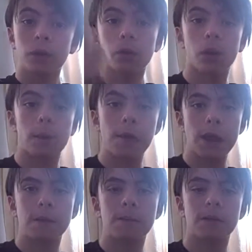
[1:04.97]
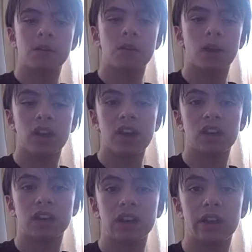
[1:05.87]
or Magby, or
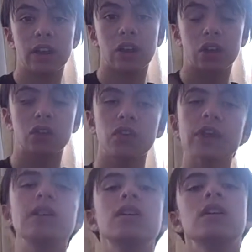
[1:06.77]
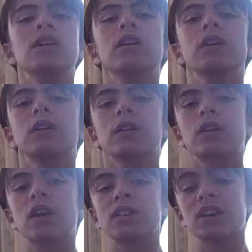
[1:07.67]
Elekid and Electivire,
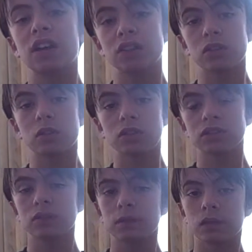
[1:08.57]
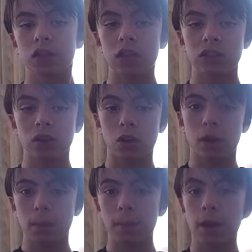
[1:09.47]
because they get those, they get the
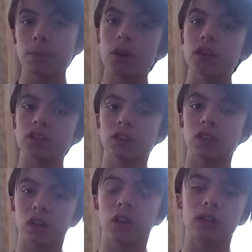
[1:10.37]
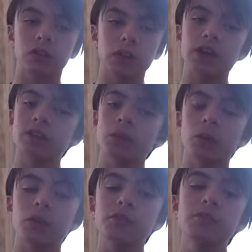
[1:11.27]
Magmarize and the Electivizer, or
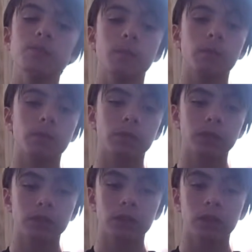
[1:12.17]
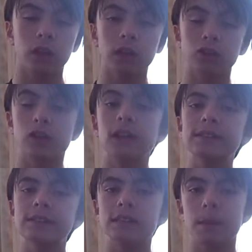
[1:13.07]
whatever,
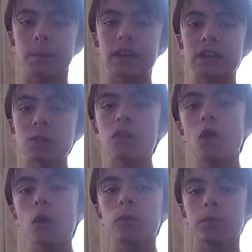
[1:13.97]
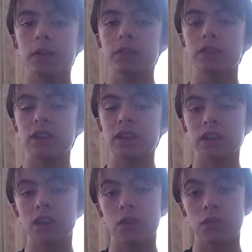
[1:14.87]
Electrolyzer, that makes them evolve, but they
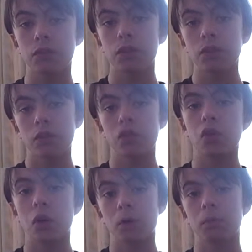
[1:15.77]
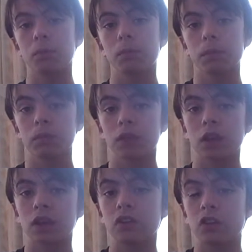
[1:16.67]
didn't give them, they
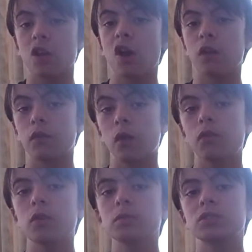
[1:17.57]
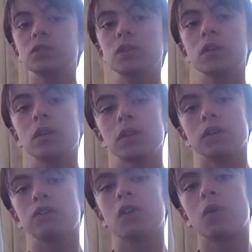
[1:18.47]
didn't give them the evolve forms.
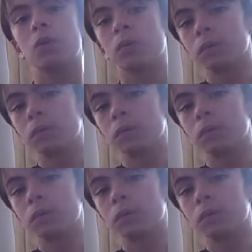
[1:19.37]
So,